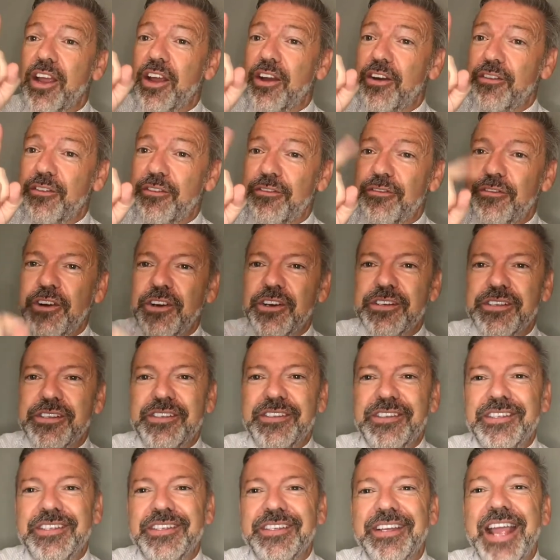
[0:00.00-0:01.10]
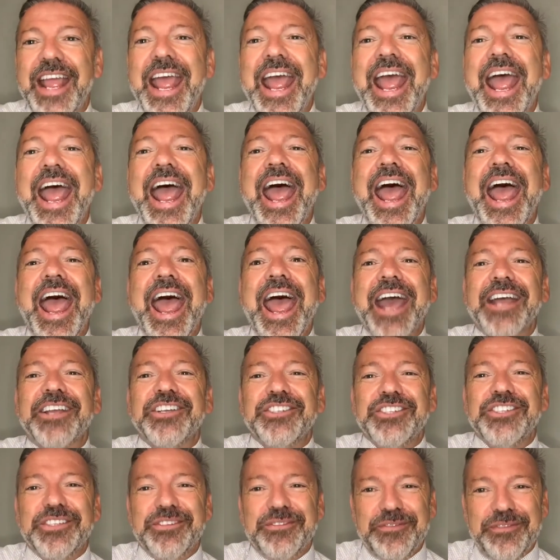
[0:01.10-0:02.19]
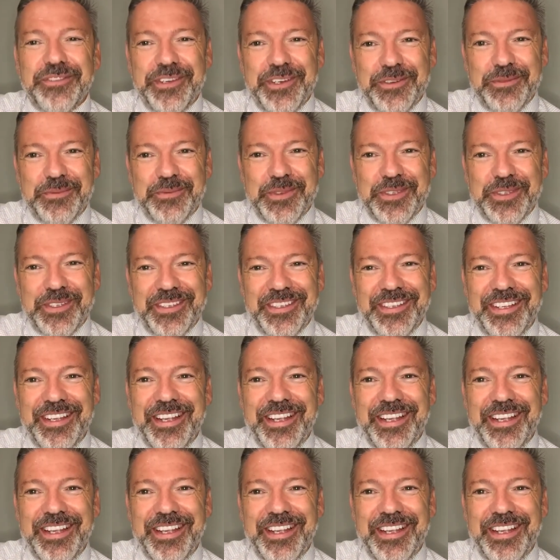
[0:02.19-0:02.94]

First, action films.